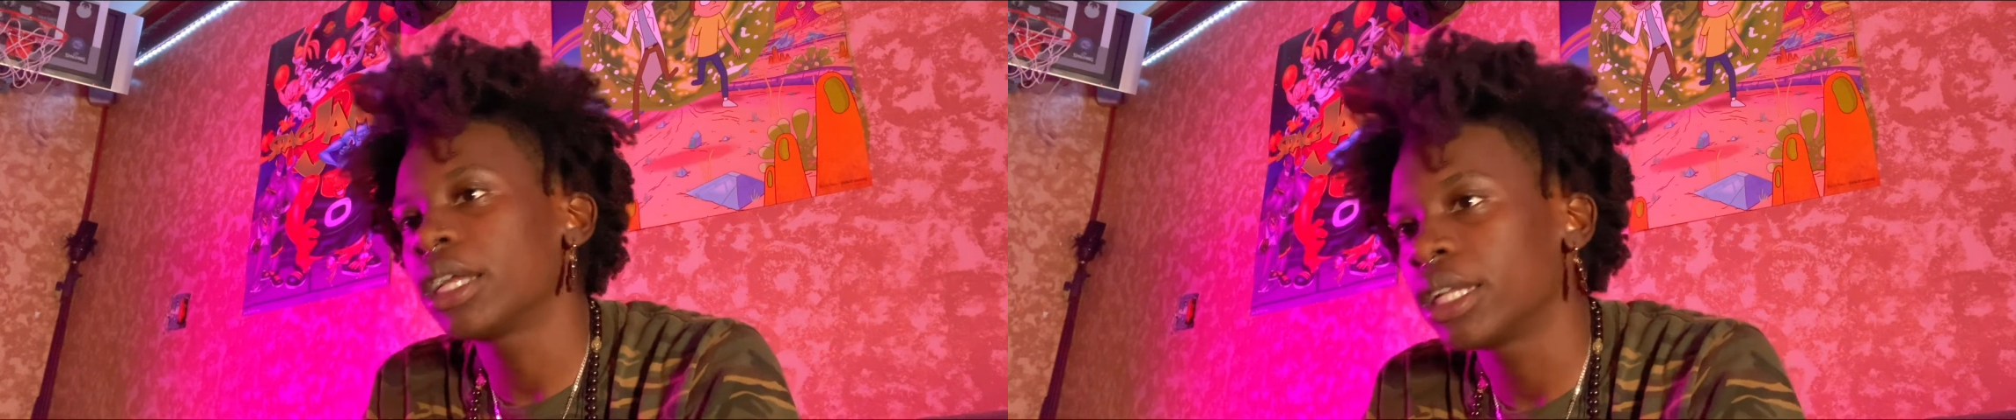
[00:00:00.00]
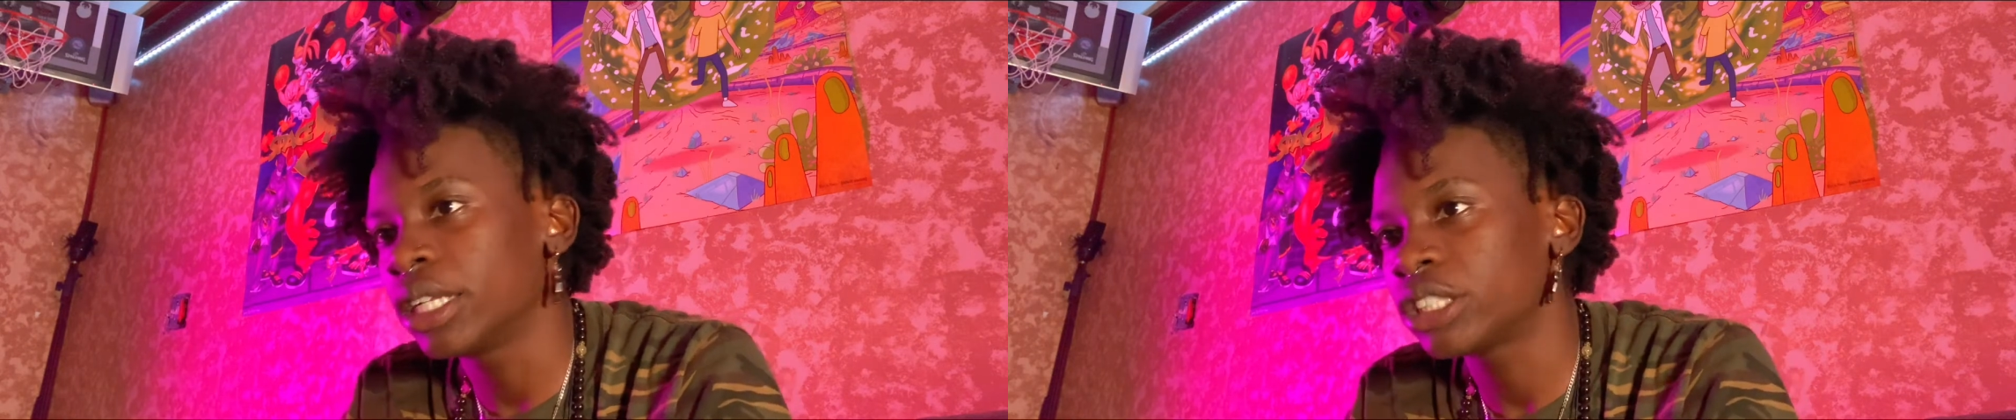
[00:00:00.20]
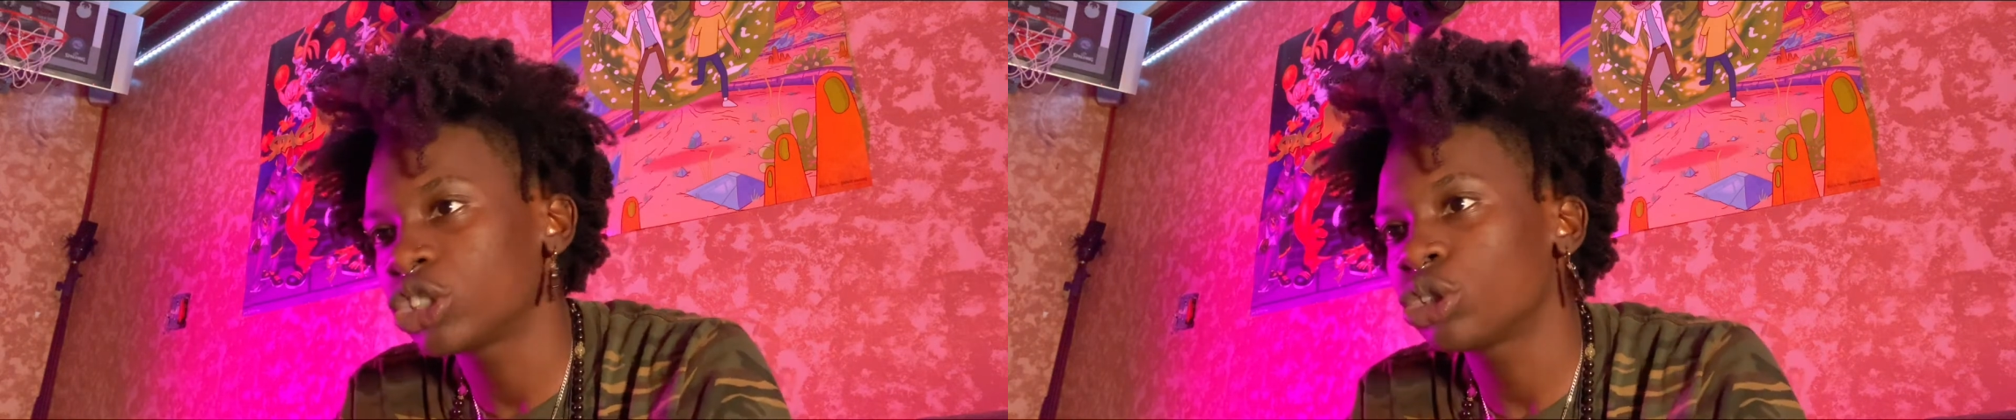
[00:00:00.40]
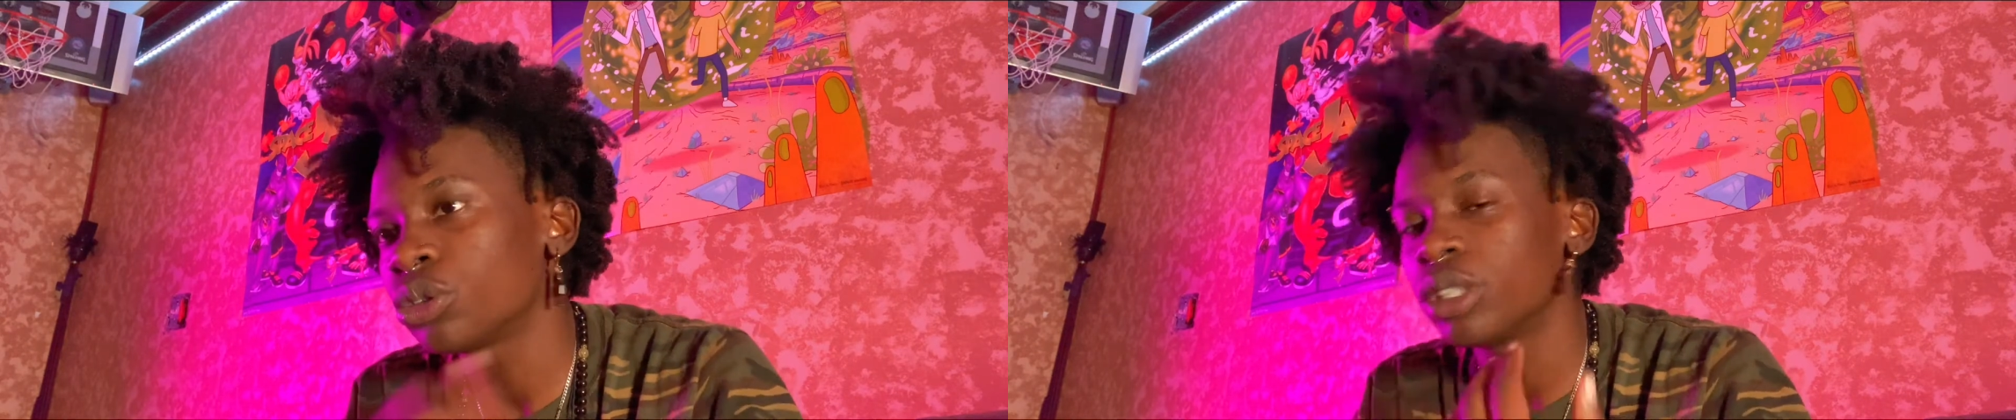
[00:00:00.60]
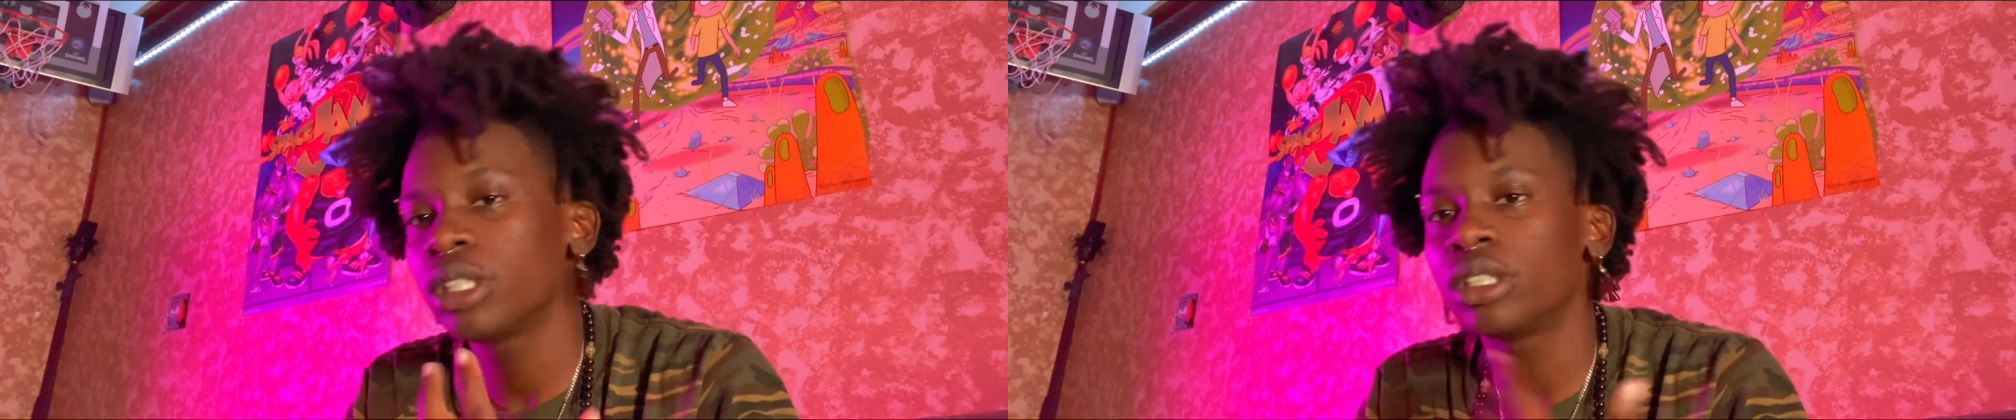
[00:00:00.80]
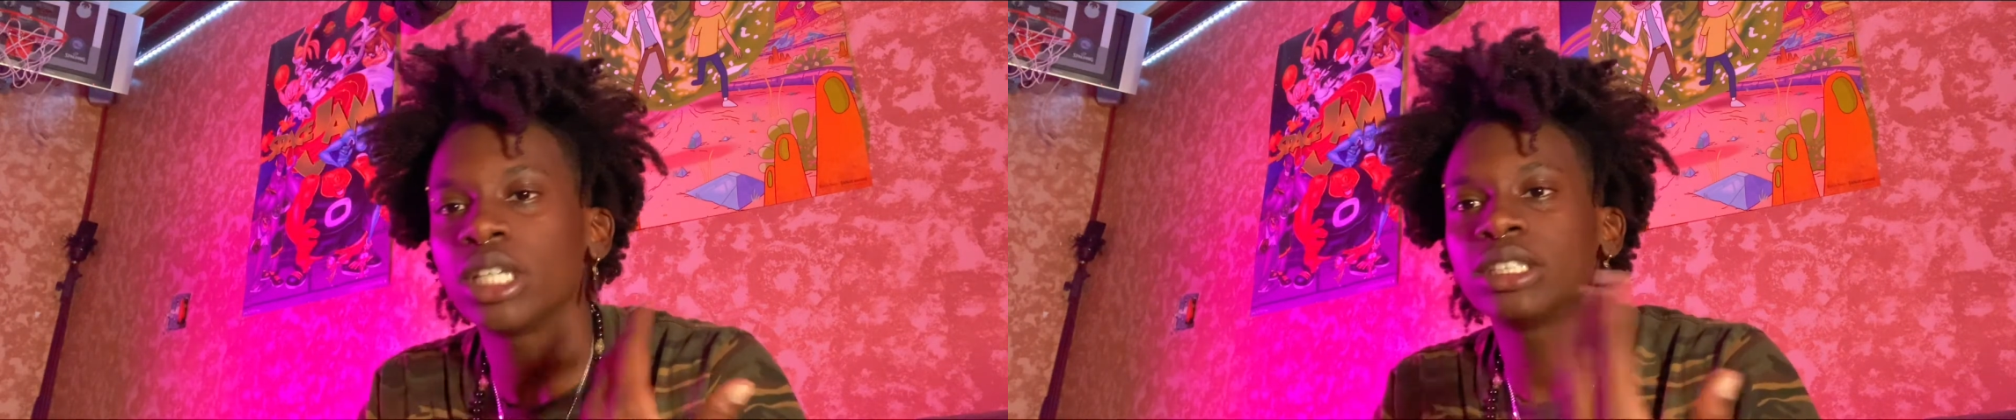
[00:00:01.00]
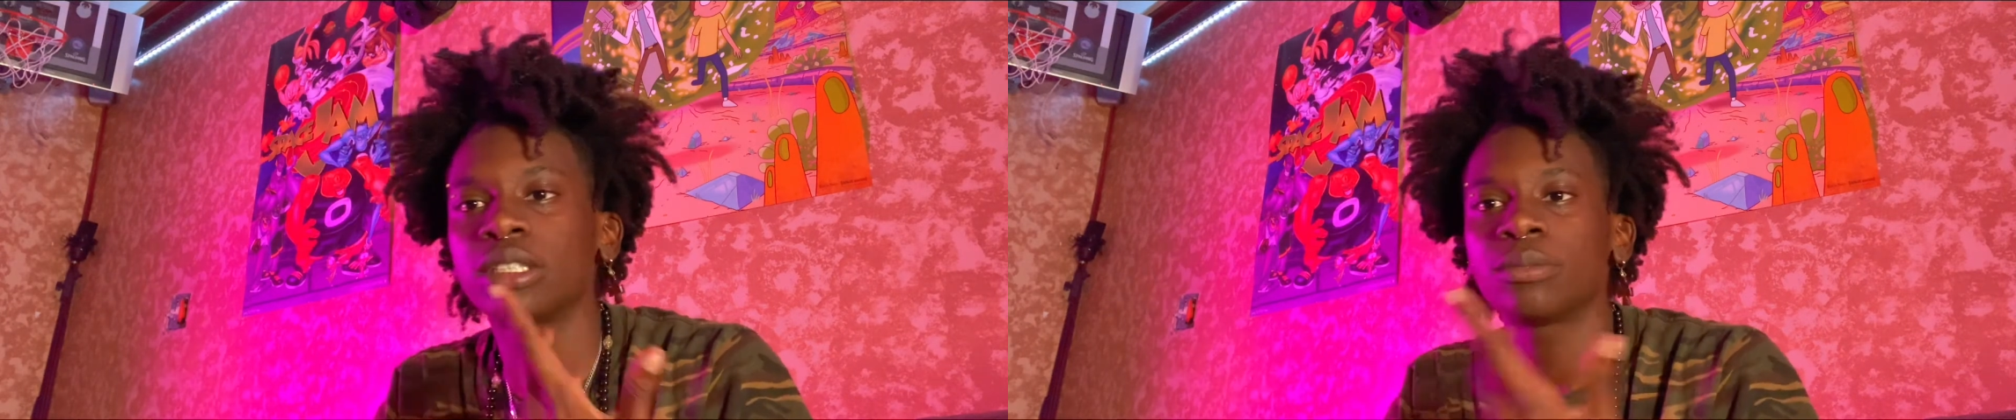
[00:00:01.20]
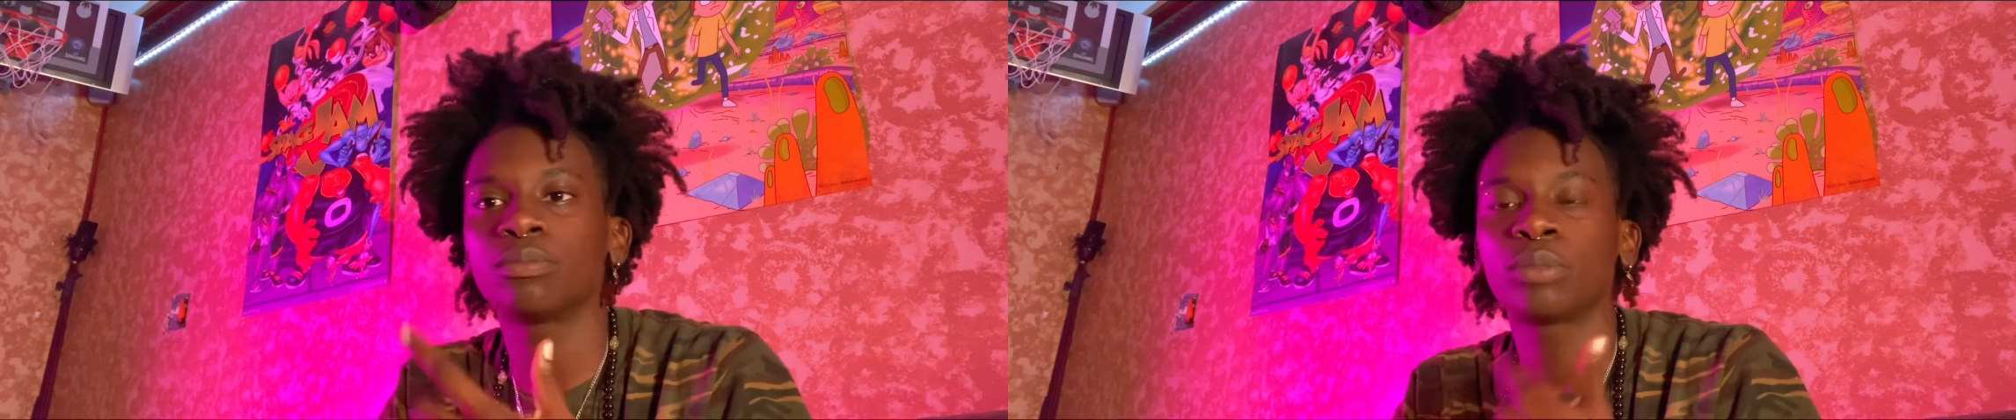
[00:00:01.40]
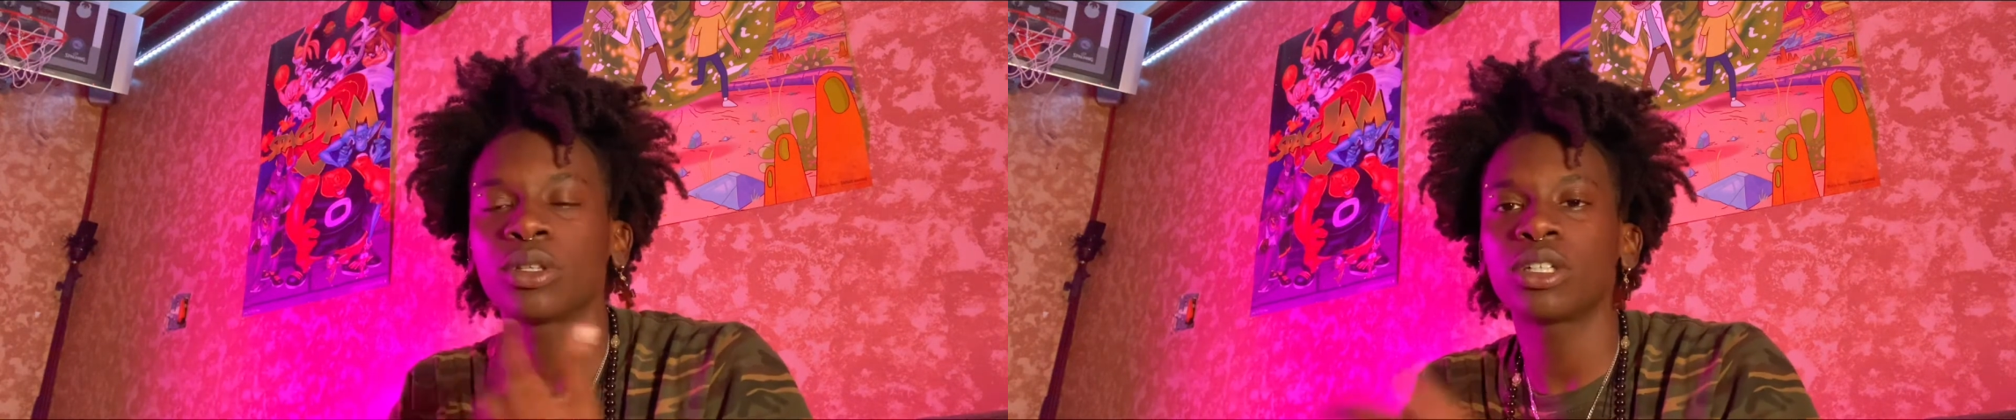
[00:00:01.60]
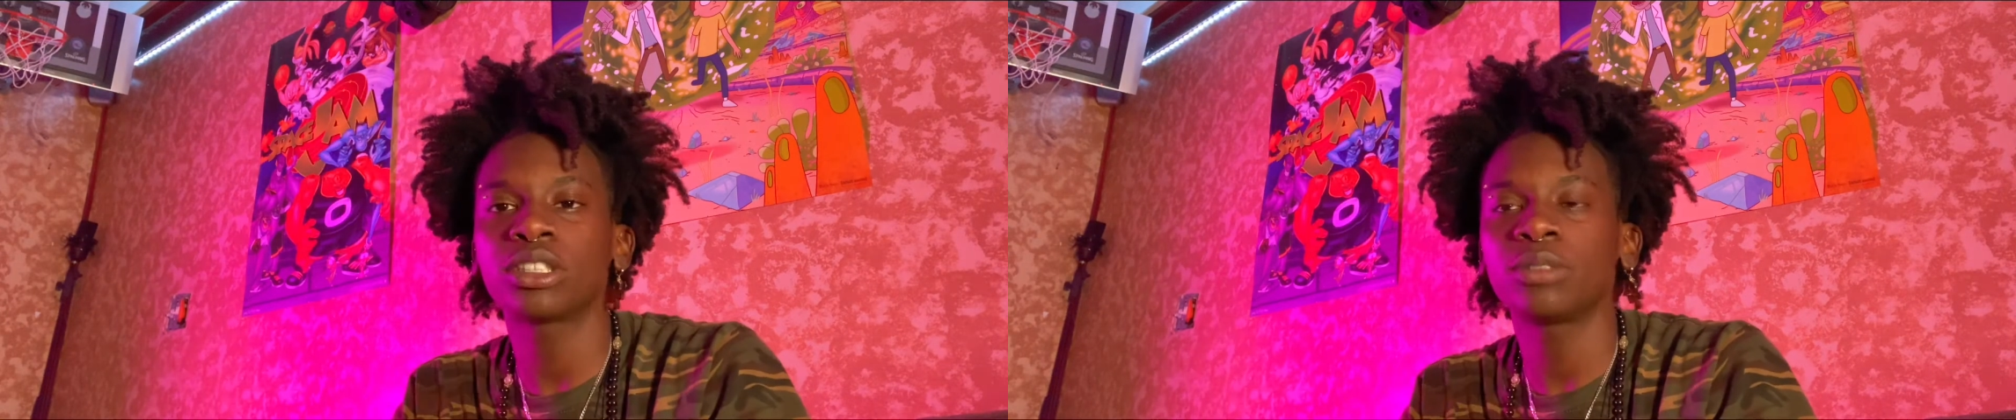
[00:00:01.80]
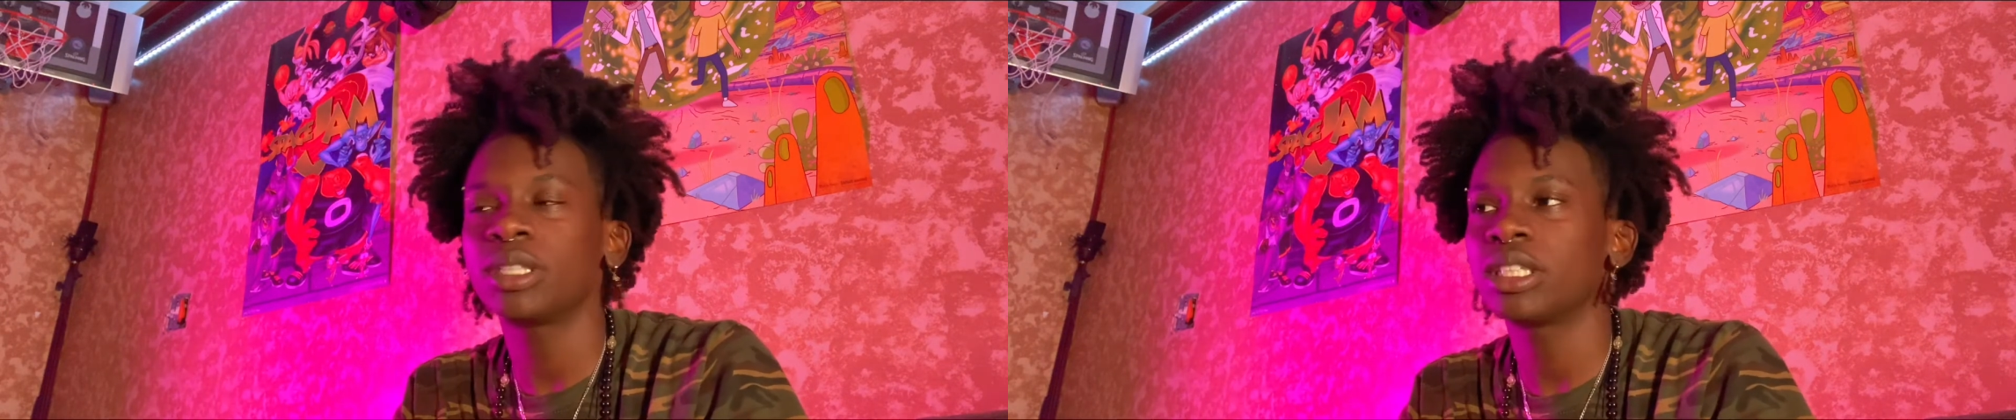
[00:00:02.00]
and it truly doesn't belong to me,